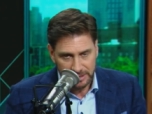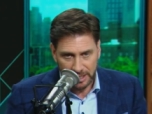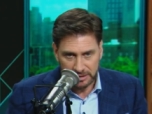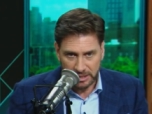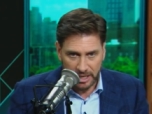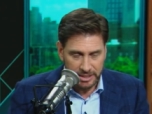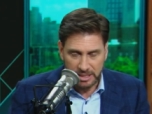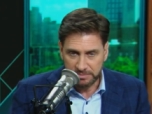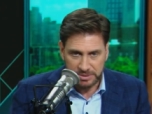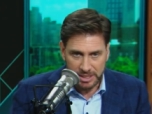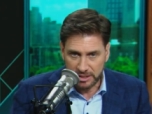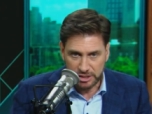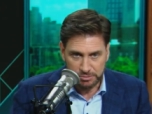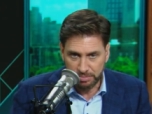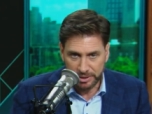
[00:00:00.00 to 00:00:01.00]
Not the, I keep
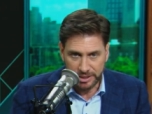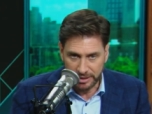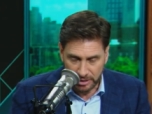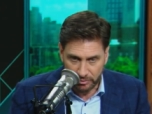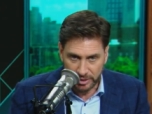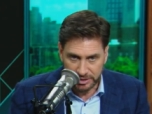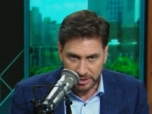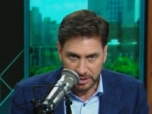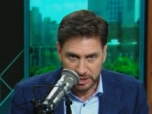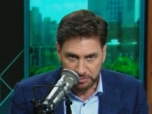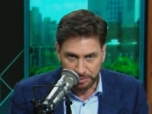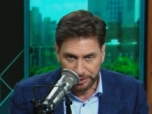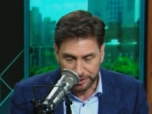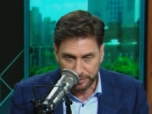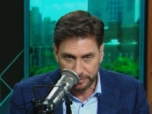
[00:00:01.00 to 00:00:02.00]
saying spleen. It wasn't a
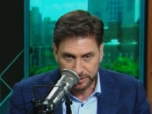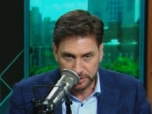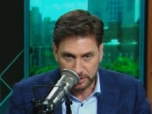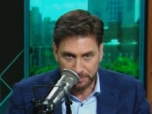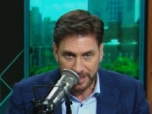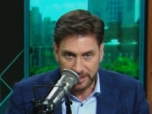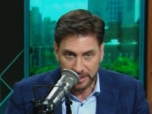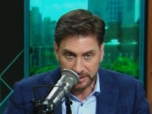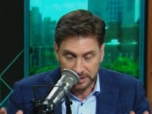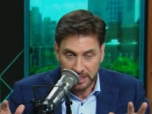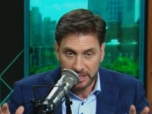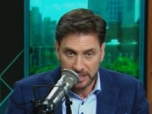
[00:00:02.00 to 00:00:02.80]
spleen. It was his appendix.